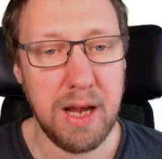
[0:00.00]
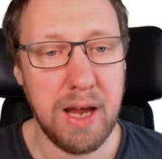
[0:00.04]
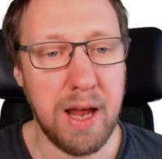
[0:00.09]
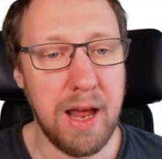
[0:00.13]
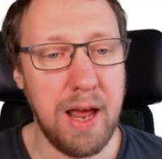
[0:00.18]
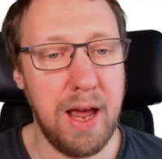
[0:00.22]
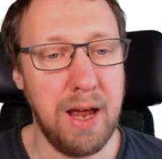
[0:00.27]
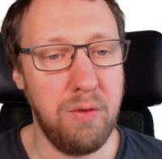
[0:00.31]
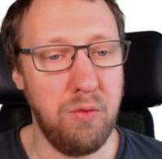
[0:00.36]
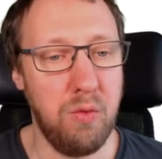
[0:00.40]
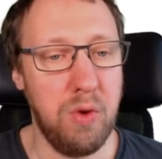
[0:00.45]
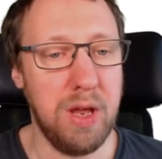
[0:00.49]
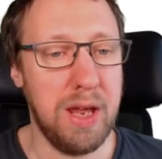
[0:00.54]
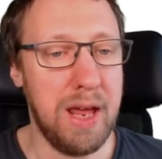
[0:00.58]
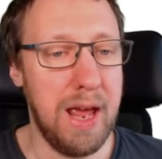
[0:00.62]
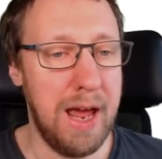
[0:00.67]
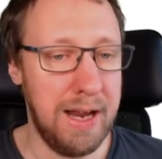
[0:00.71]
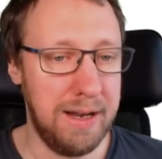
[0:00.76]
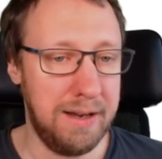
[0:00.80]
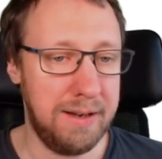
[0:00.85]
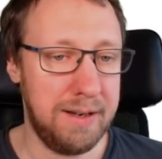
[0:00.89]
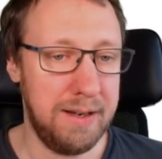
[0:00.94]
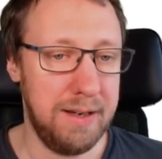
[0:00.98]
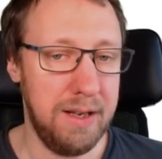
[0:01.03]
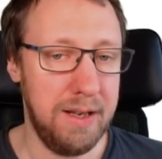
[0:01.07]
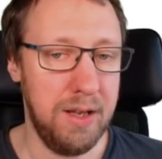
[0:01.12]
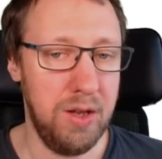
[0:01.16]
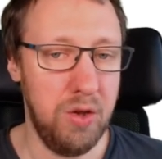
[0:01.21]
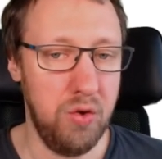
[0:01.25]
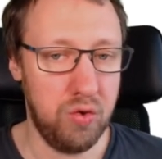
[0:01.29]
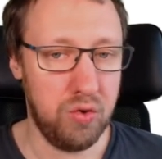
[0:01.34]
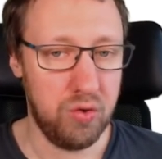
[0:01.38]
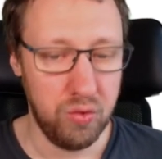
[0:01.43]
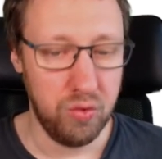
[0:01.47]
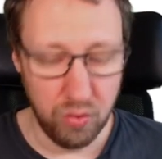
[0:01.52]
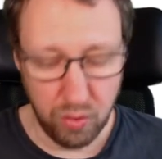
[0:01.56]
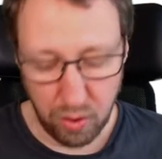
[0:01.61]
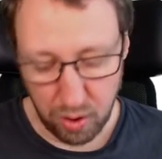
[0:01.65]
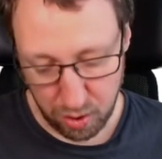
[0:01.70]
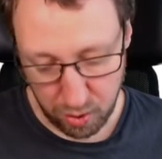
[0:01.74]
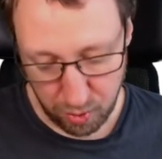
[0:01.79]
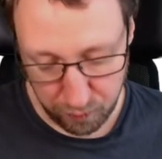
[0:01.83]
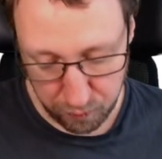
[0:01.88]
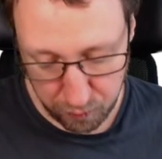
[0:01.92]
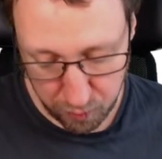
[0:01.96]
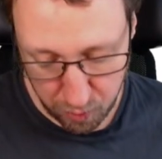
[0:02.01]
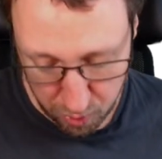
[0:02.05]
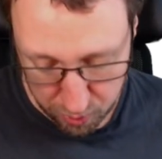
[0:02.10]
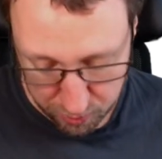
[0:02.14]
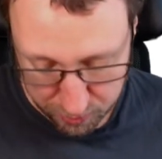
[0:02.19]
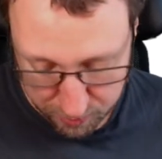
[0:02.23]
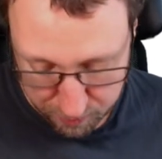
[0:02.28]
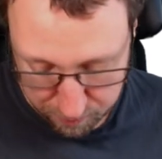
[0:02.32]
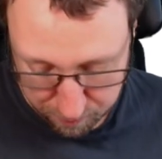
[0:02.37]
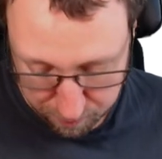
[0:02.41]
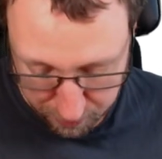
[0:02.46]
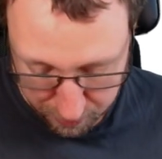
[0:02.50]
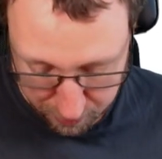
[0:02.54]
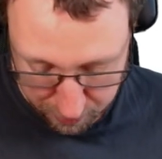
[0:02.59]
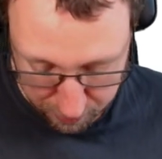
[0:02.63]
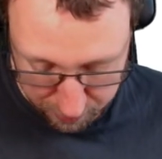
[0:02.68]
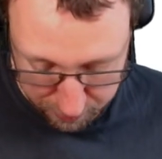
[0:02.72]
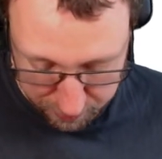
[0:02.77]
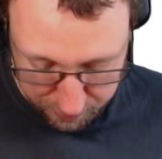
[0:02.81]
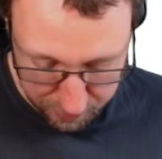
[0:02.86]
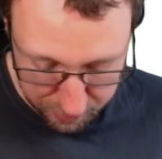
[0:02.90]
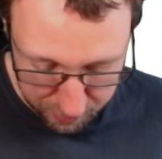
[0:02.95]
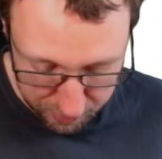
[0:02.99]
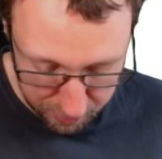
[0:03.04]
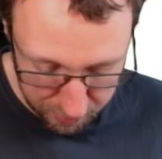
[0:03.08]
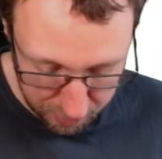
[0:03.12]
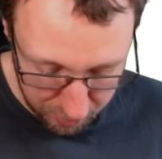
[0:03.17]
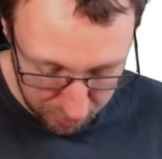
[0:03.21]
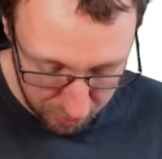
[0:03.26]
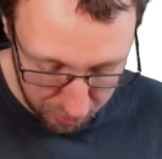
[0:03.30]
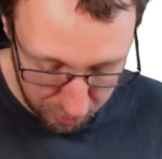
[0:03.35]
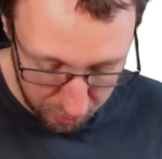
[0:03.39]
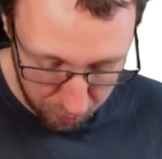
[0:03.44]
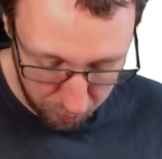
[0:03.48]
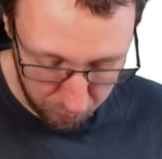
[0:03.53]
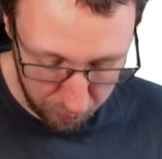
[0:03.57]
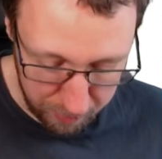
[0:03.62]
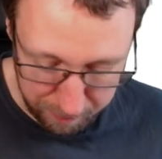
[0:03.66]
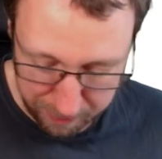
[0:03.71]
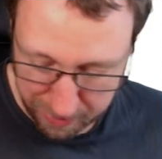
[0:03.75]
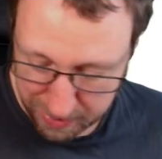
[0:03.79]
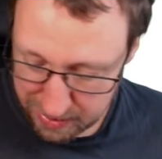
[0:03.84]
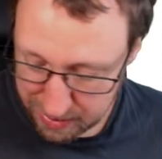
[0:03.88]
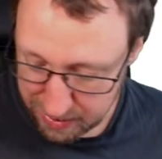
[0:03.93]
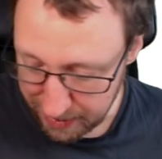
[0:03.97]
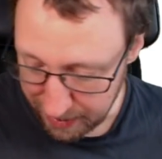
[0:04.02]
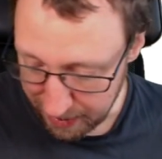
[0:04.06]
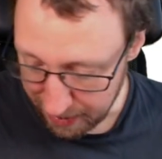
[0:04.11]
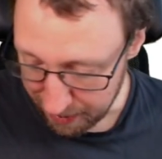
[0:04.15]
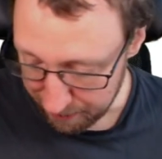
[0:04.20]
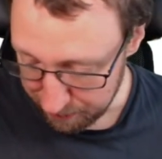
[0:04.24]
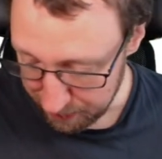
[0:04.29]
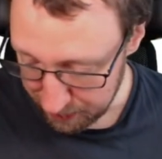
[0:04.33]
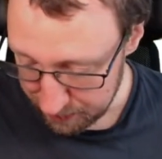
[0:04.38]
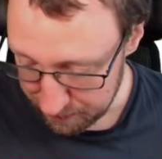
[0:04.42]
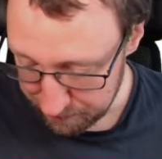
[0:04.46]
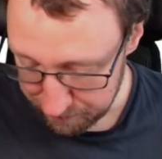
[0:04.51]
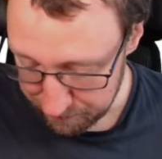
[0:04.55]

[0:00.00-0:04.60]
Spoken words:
Can we get u2? Of course, because we immediately have it.